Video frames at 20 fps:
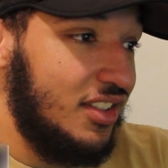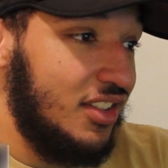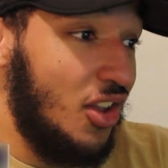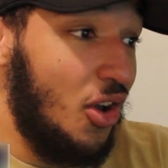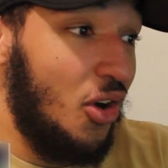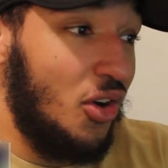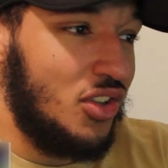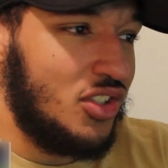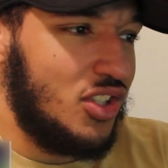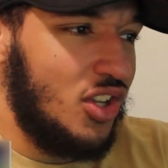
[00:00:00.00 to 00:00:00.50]

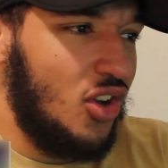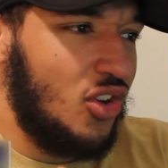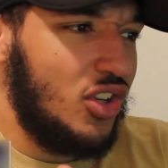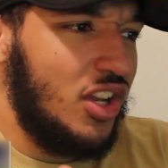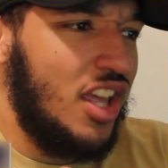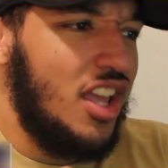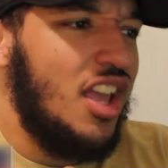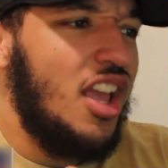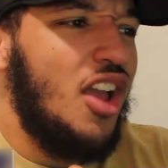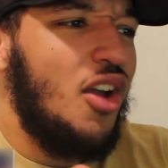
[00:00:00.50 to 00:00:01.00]
No, it was long.
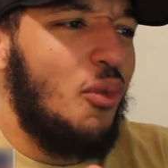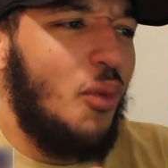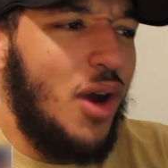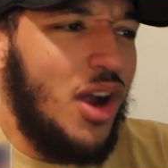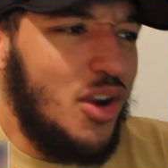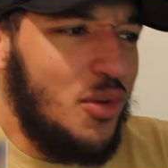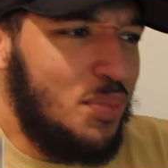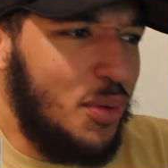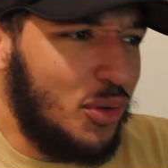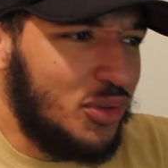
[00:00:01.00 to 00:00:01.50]

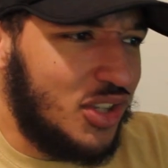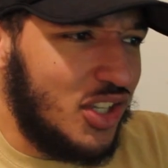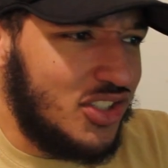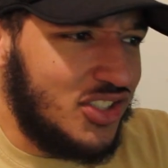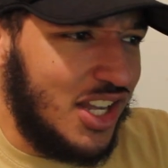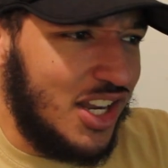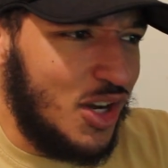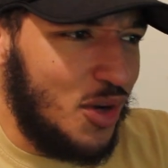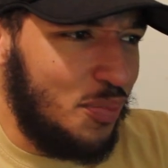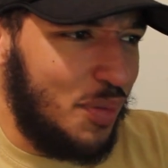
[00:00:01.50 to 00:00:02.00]
Why are both the
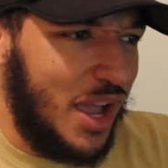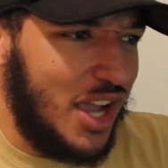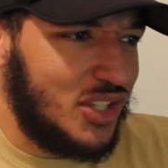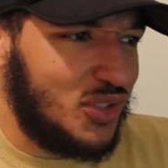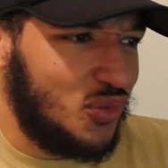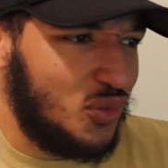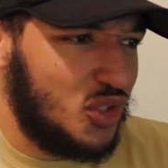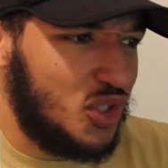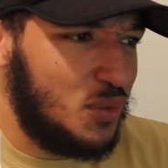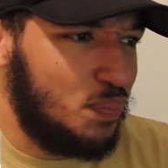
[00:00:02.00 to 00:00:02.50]
center
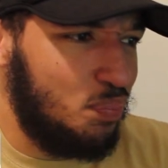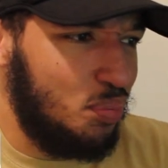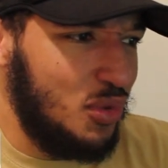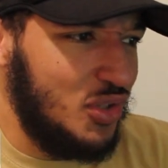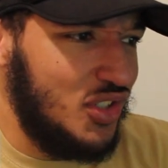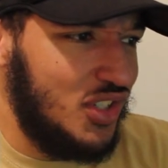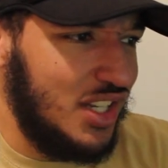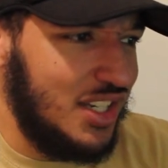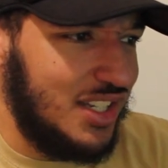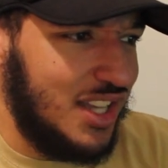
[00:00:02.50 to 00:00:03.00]
backs
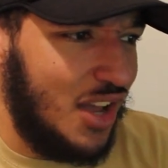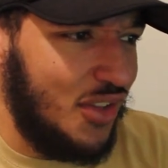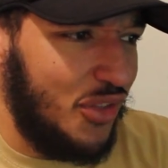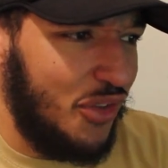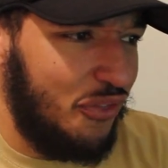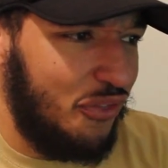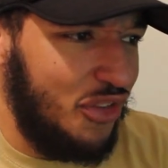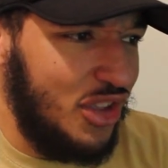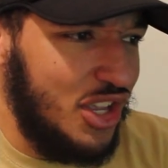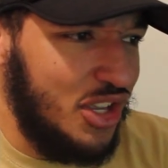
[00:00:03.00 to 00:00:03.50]
sprinting down
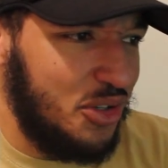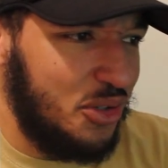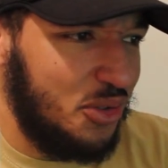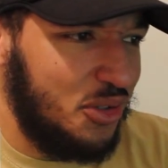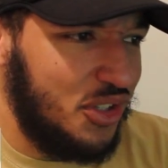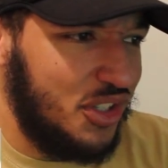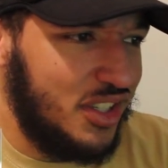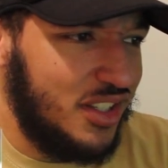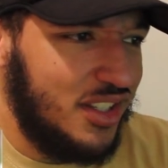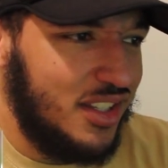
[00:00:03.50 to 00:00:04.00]
the field?
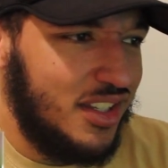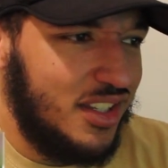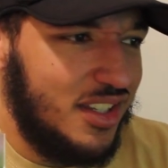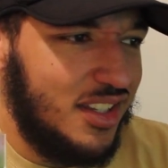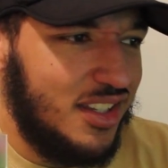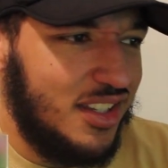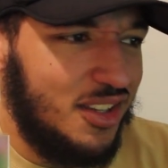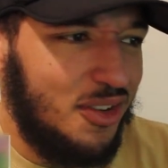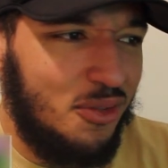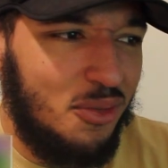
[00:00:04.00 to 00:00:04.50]

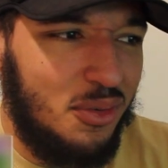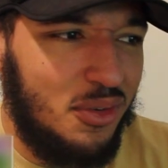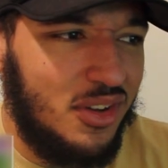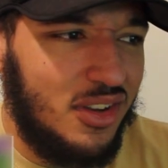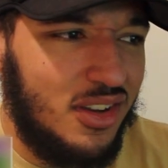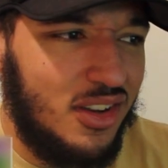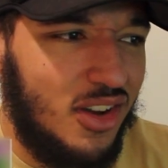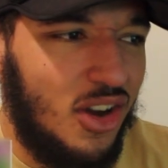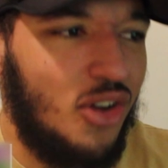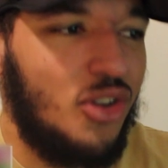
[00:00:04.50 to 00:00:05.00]

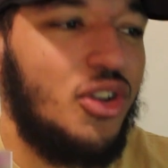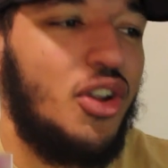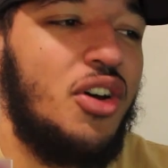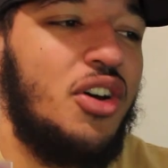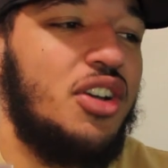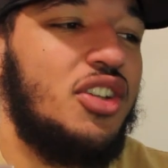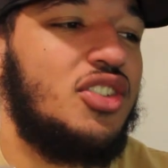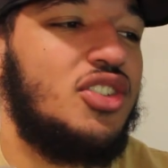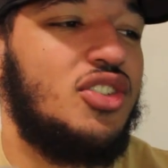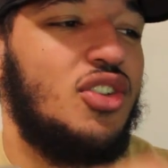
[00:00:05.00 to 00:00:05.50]
Oh
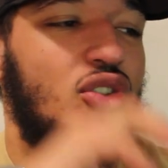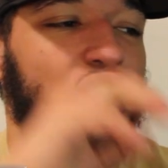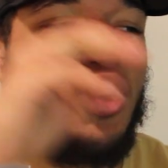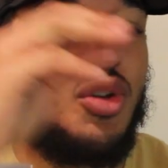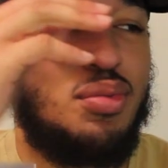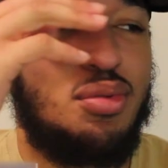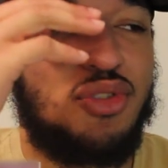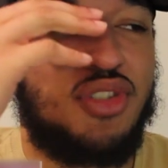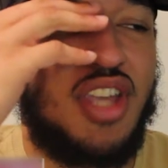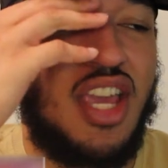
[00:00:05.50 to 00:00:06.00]
no, it's
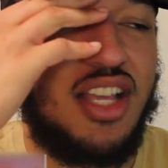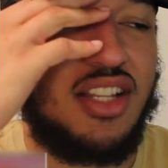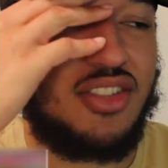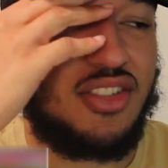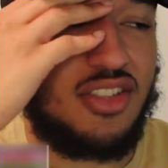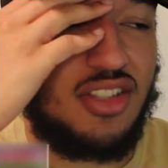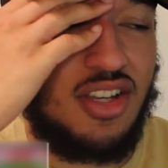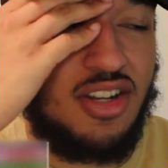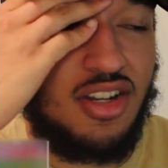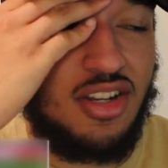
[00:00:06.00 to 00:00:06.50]
Sergio
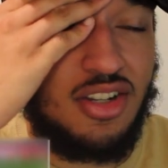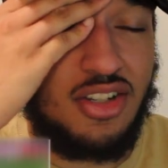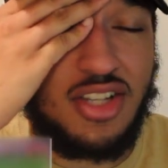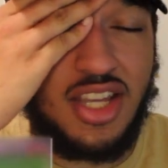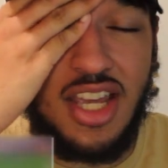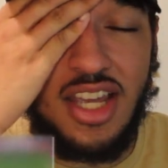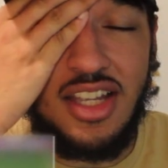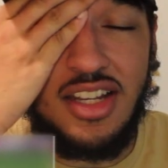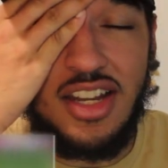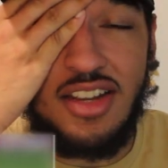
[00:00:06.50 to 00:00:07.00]
Busquets. Oh,
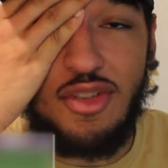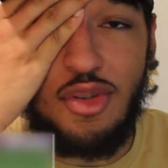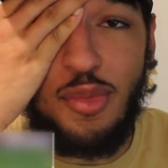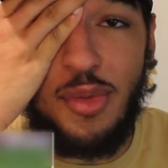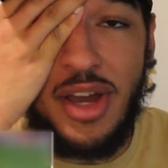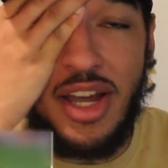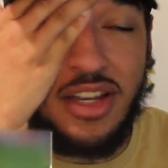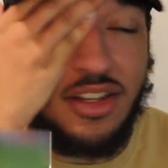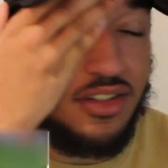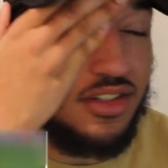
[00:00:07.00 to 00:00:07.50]
okay, never
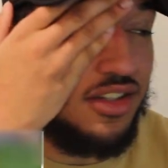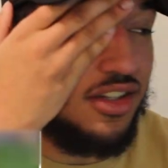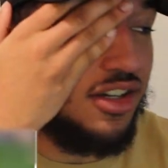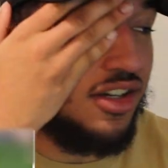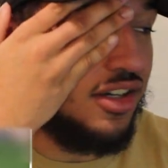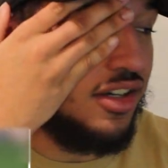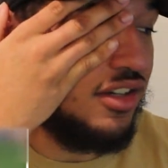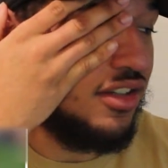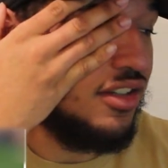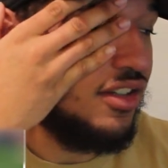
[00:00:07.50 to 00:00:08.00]
mind.
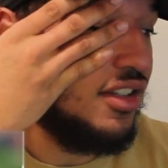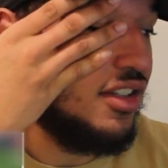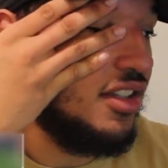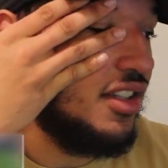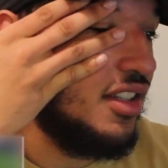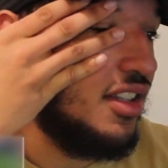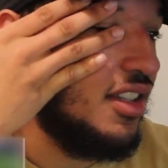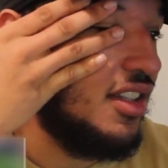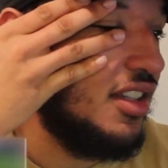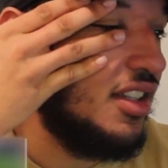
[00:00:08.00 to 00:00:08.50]
Oh.
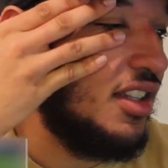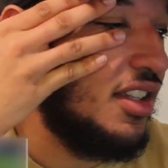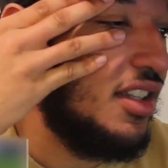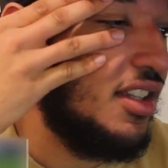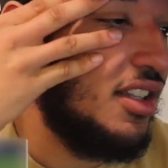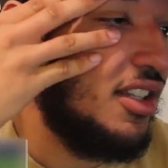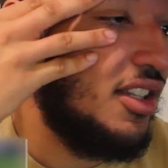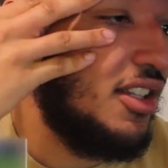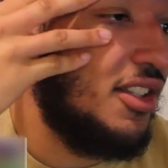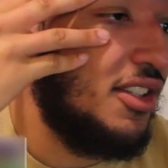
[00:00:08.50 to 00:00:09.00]
Getting
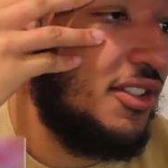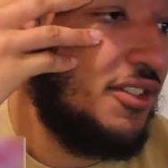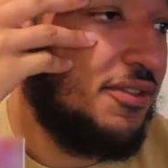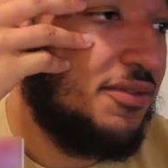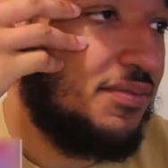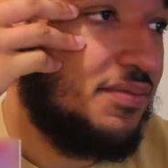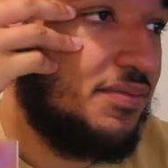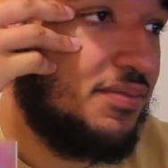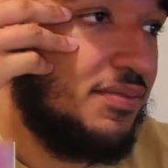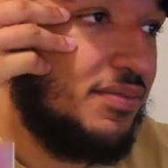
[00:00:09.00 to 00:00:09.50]
forward,
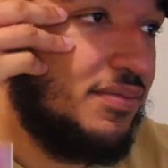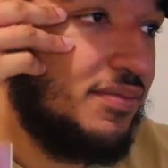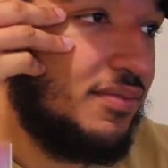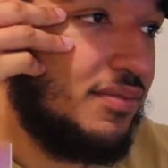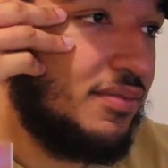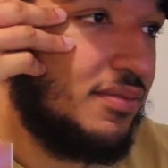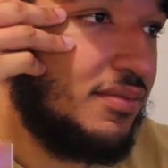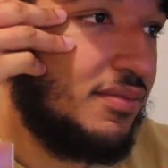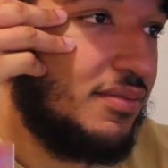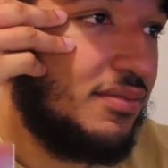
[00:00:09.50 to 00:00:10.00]

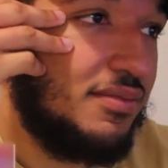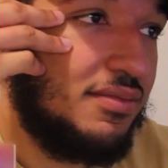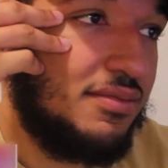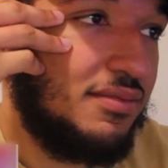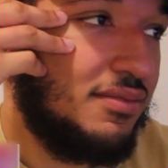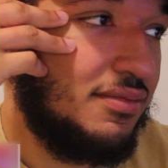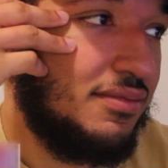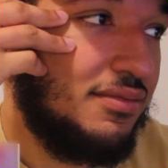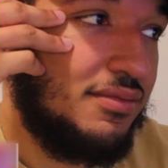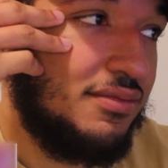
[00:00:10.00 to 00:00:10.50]

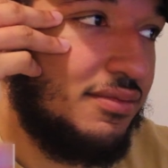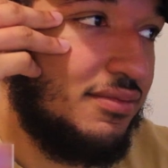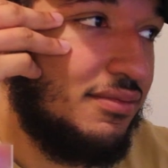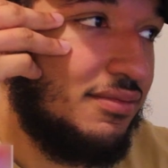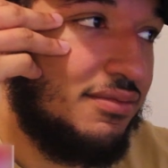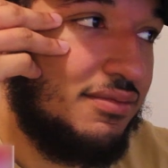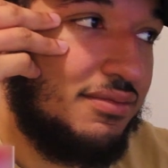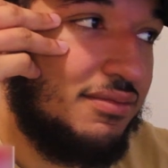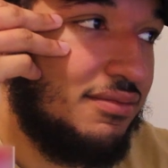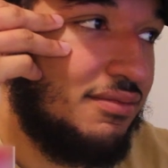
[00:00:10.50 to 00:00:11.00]
but great
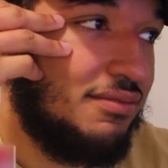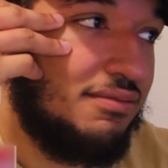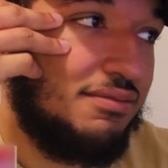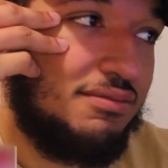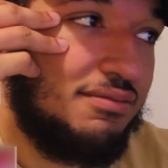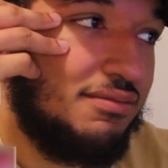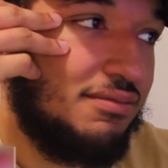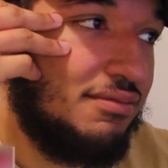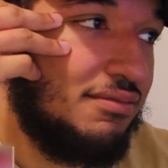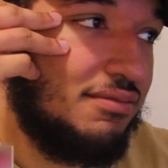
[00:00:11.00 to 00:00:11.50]
awareness from
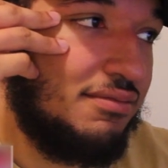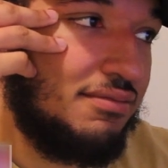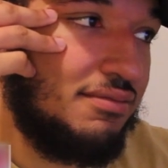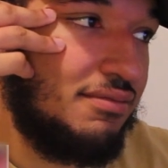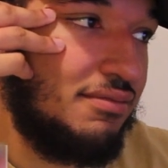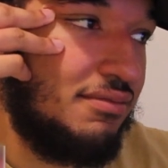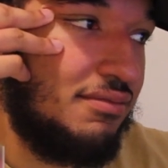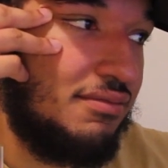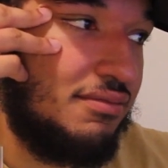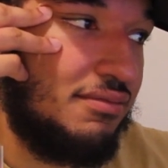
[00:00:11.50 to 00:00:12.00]
Messi on
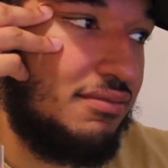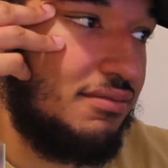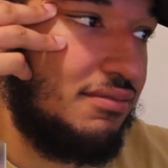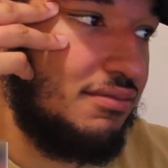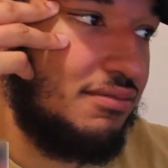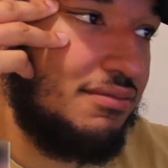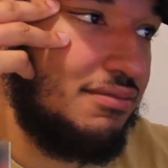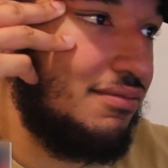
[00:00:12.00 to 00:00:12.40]
his right foot